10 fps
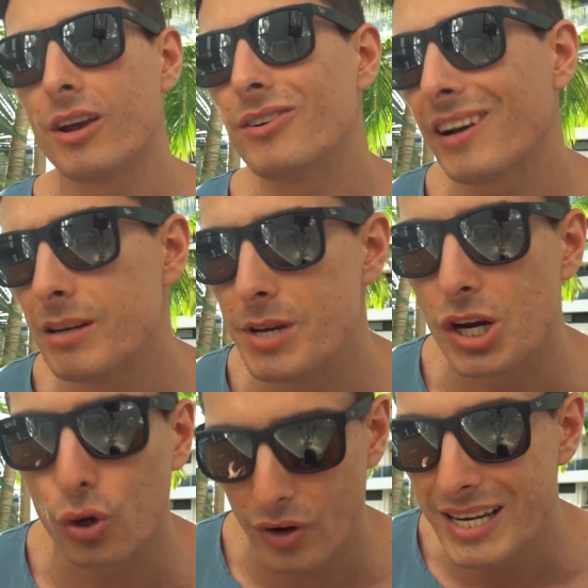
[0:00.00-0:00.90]
you're not gonna be
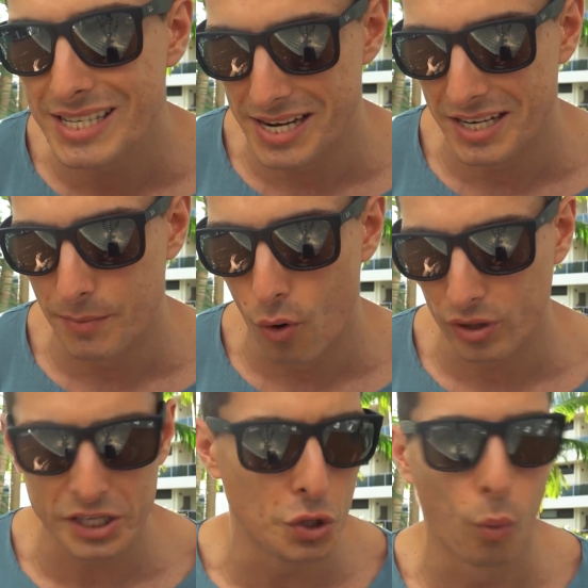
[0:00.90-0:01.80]
crazy
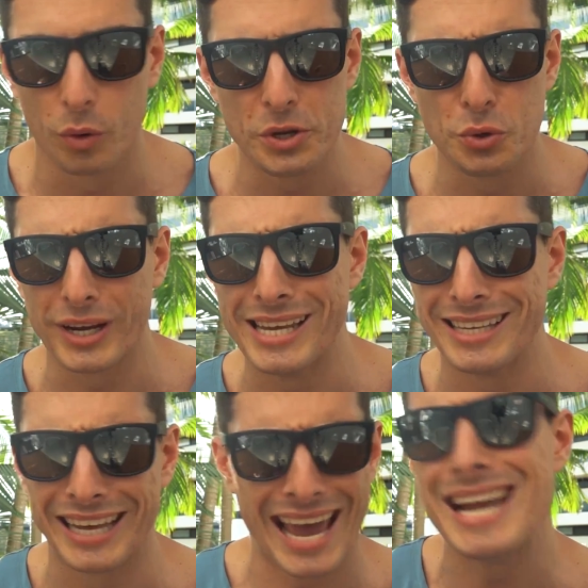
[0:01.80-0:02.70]
anymore like you were when you were
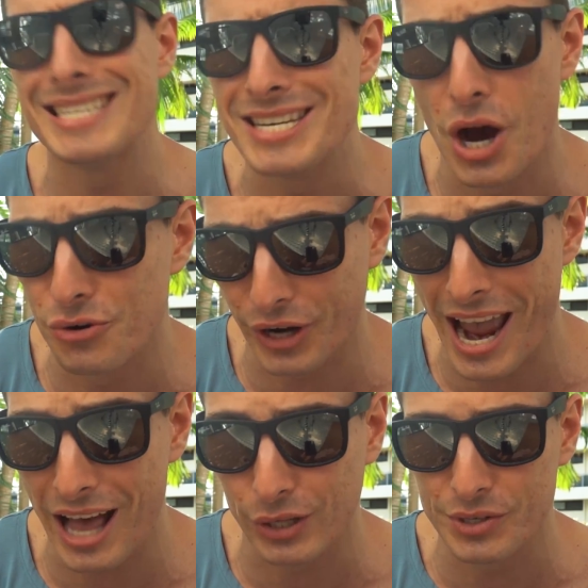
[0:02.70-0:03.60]
eating like 1800
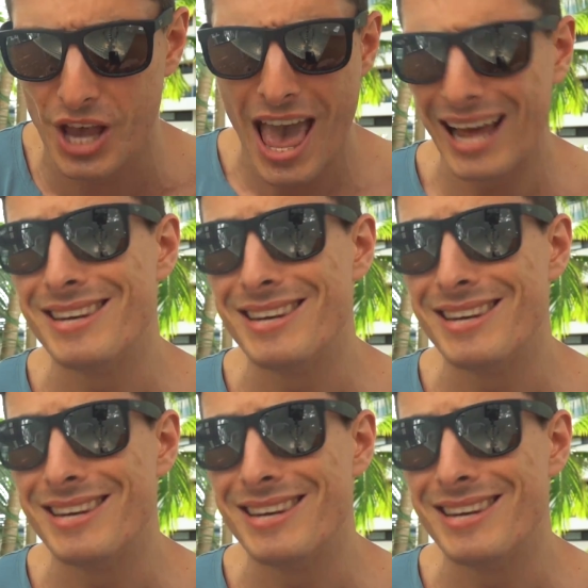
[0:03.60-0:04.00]
calories